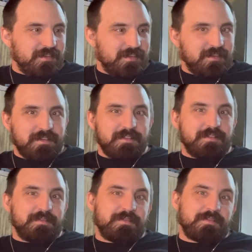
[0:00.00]

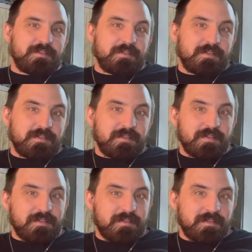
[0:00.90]

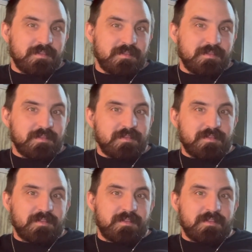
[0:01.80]

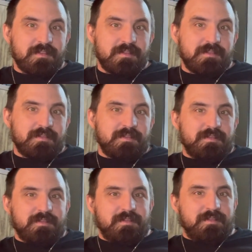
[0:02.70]

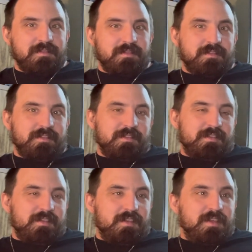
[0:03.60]

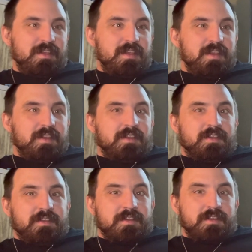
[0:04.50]

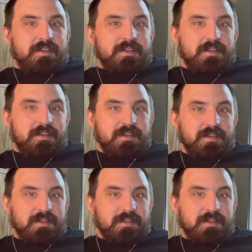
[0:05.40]
The person shown says nothing.